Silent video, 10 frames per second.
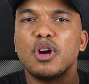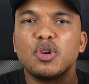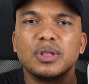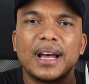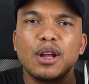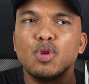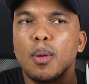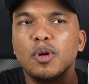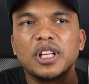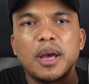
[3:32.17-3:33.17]
regular
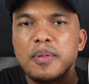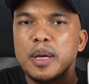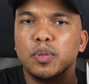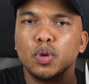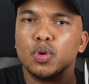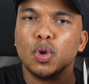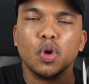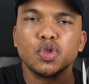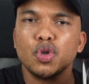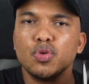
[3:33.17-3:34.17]
normal day people could
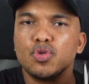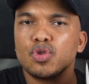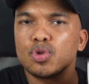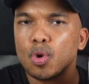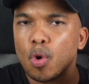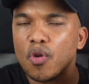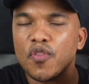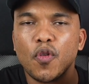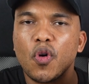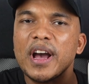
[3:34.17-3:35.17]
also use Tor
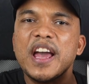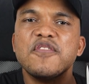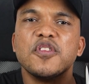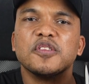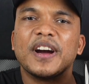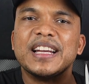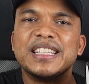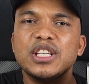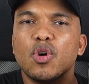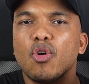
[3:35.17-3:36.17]
for a
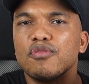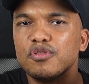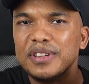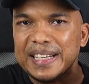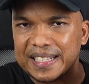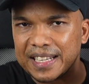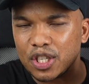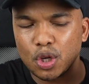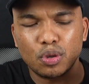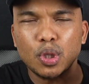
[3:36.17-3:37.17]
variety of
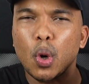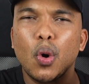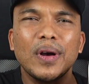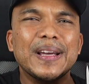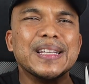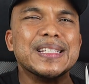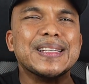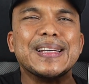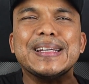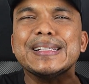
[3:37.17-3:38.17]
reasons. So Tor
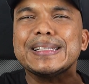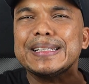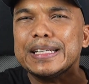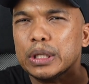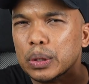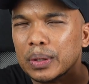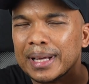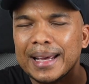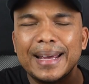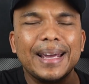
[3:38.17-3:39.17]
isn't
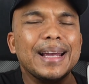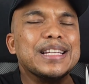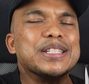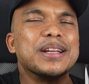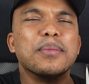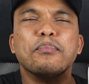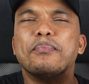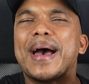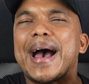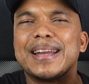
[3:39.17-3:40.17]
illegal. It's not a
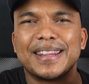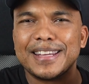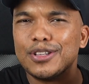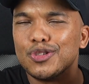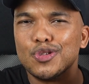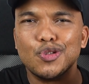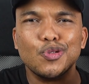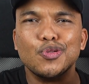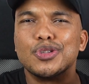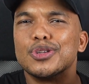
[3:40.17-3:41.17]
bad thing to
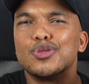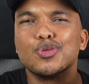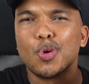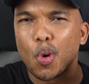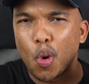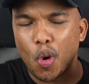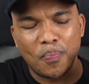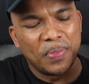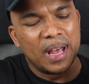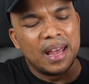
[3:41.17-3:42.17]
use Tor.
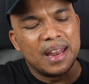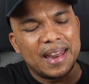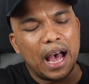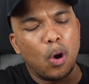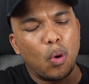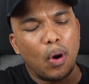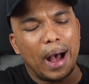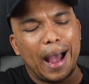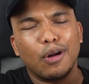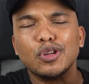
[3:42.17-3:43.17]
Now,
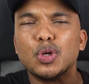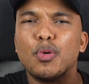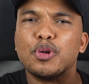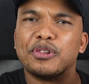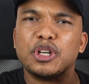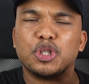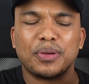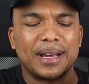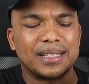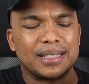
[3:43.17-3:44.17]
I also want to
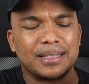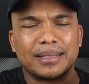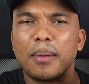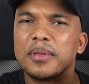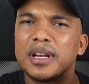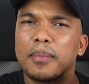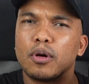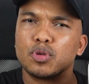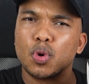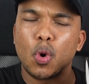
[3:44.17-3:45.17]
address something
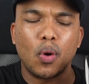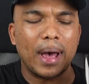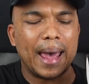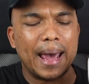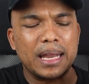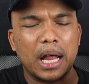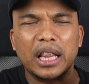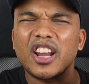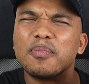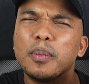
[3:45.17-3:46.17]
about Tor, and a
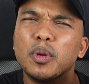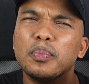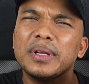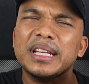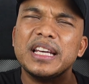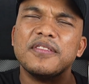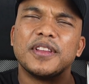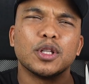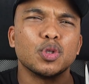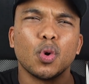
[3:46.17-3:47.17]
lot of people
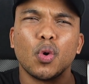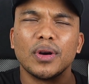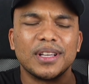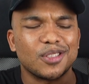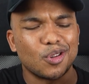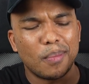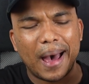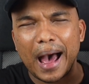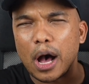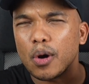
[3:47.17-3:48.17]
believe that Tor is
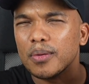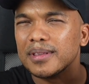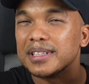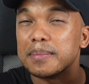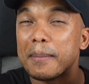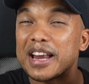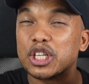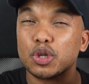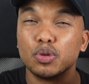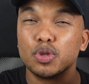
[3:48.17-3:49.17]
somehow this
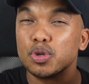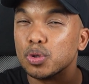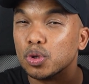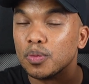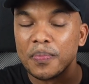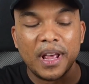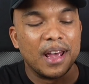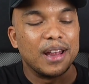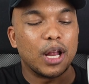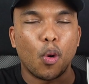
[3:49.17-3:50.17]
magical tool
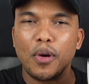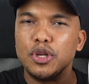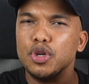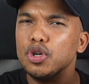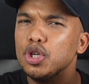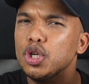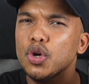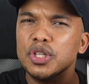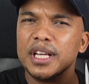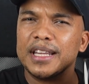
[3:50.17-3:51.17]
that when you
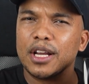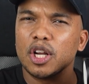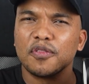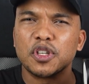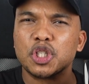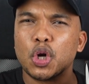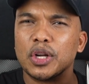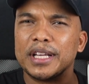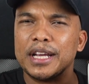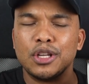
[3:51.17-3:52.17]
use it, then all of a
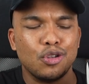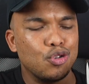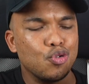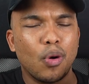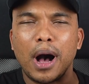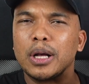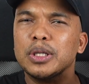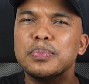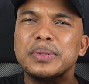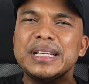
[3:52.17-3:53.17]
sudden you are
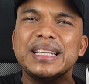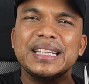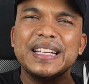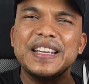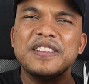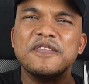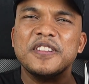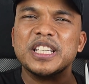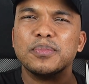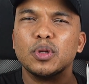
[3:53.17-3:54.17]
completely
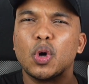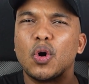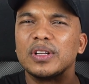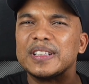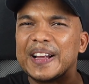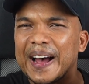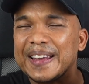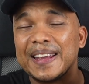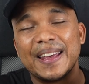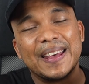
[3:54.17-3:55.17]
invisible
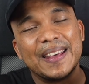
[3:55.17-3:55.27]
online.